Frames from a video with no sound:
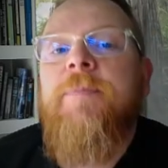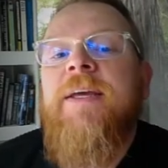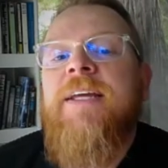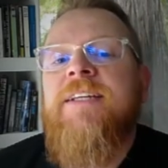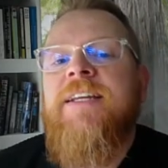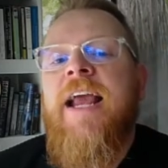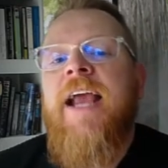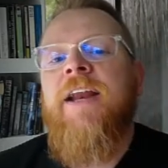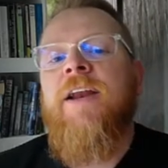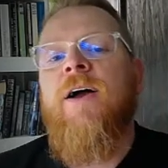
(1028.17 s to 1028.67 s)

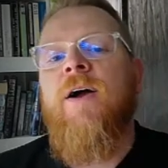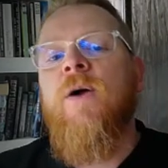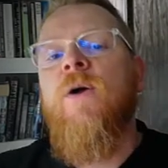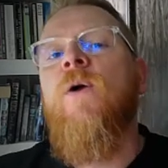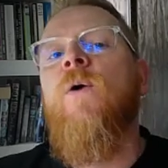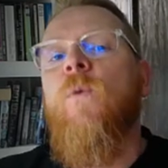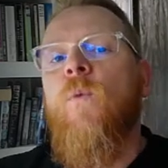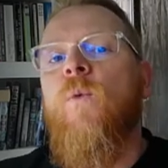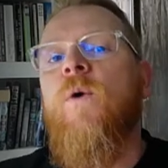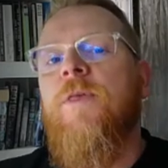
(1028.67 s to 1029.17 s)
data
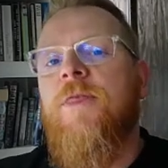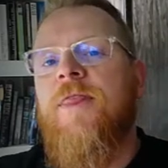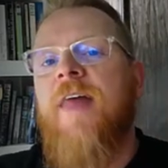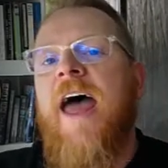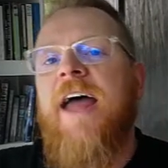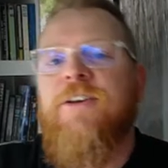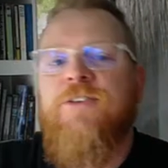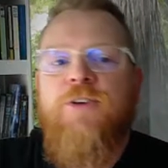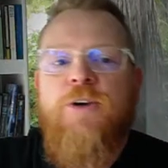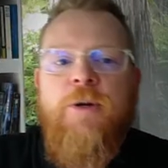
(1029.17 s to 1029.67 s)
with
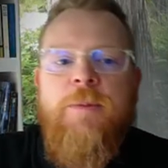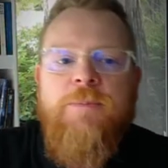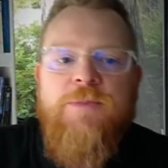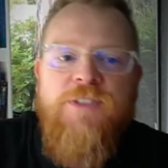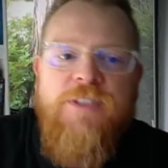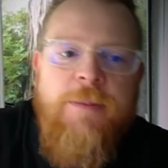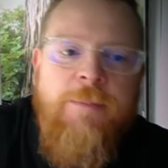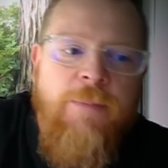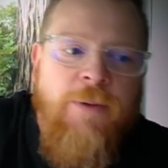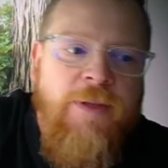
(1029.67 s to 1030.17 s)
that term
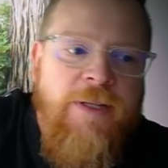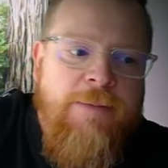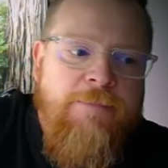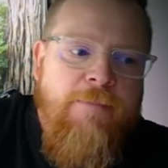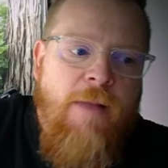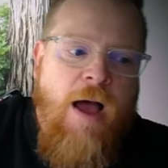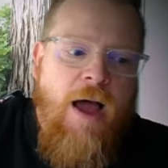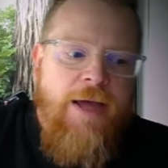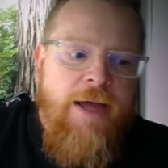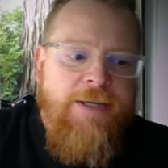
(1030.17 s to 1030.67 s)
symbol in
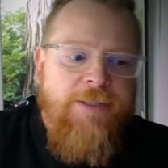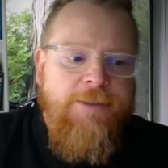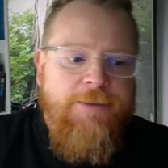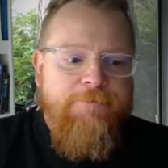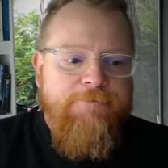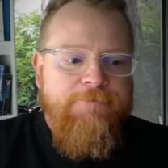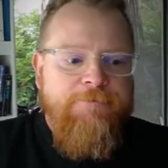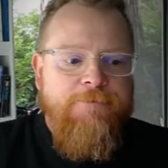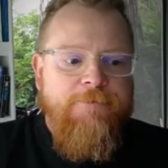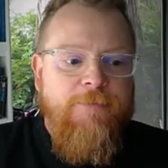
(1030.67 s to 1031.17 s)
mind.
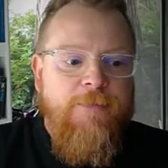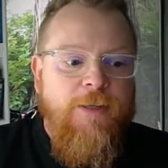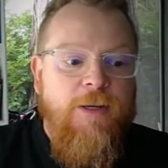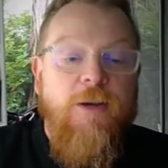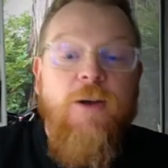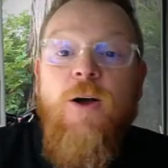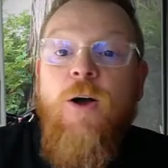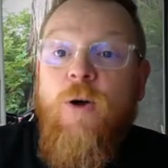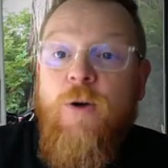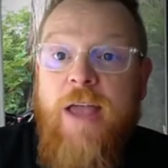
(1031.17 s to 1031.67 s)

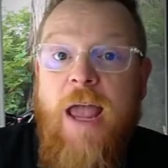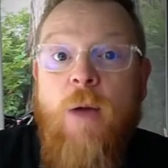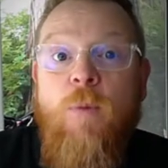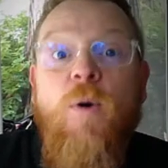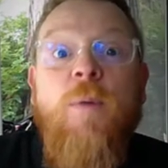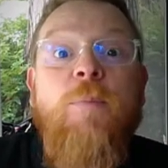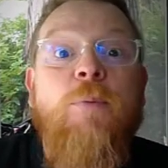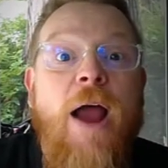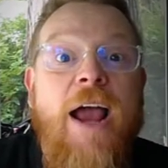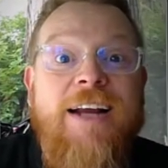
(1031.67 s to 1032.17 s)
Okay, we'll
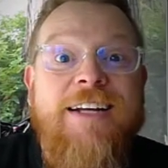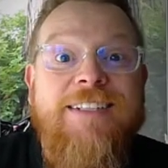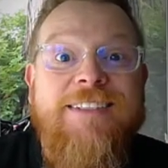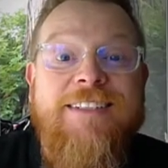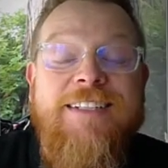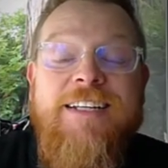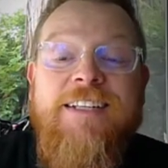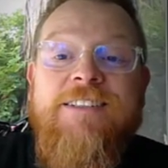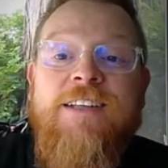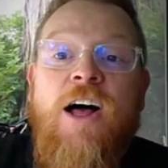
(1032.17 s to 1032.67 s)
practice
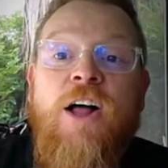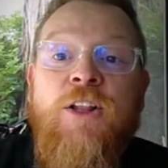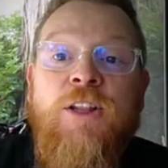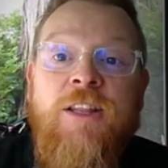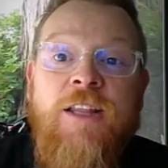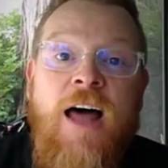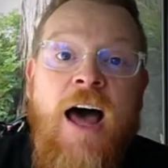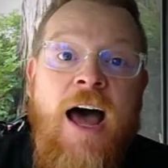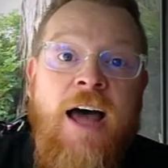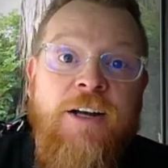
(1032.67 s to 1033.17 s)
these a
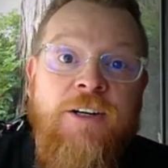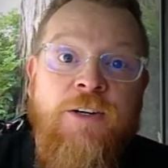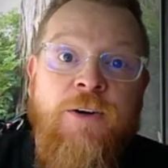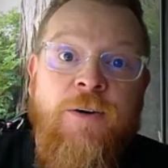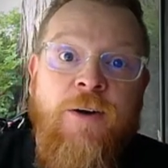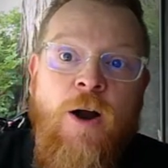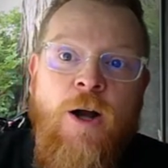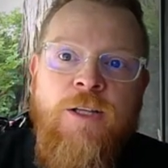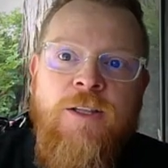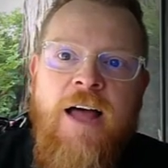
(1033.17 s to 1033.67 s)
lot
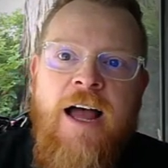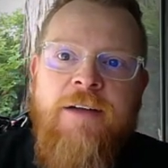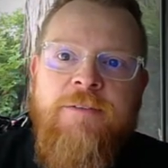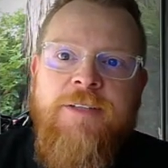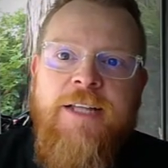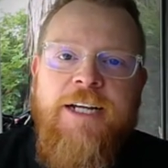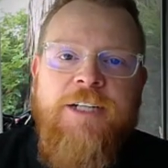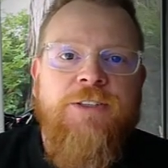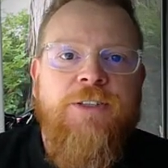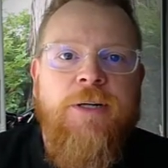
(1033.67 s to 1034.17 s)
during our live
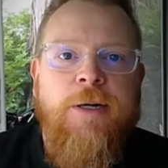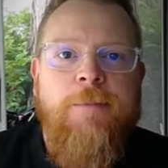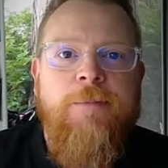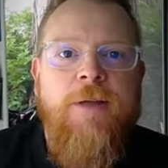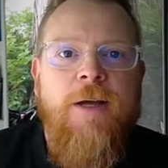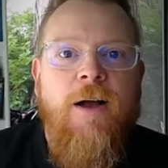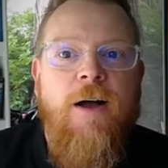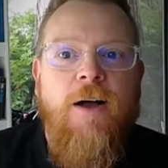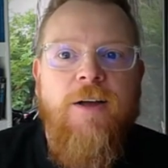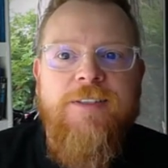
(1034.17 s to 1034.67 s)
lecture.
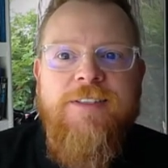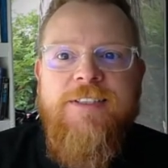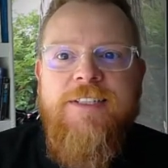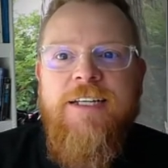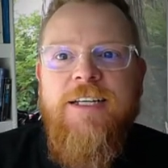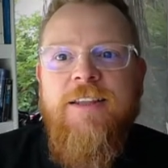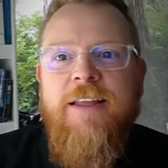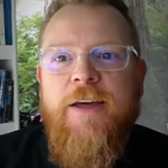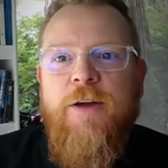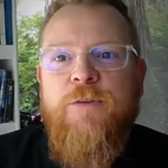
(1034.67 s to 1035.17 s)
I'll see
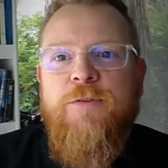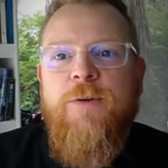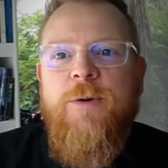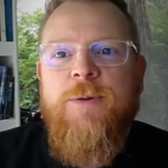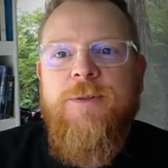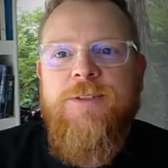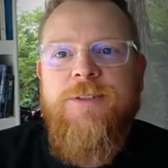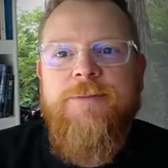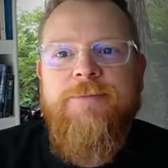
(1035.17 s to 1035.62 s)
you later, folks.